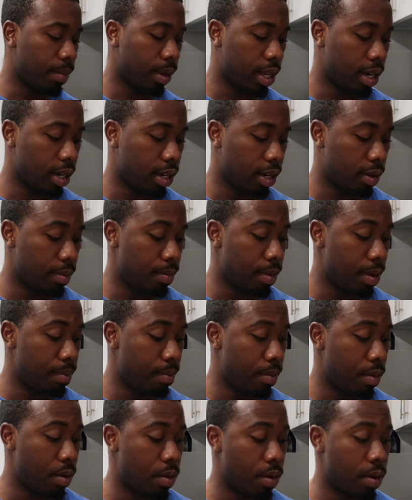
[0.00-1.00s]
what were some
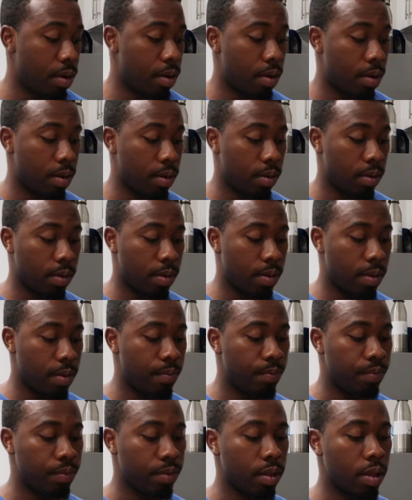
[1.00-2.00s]
sides?
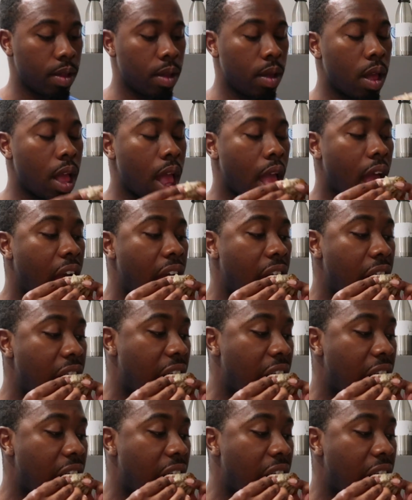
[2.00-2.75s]
Ooh, look.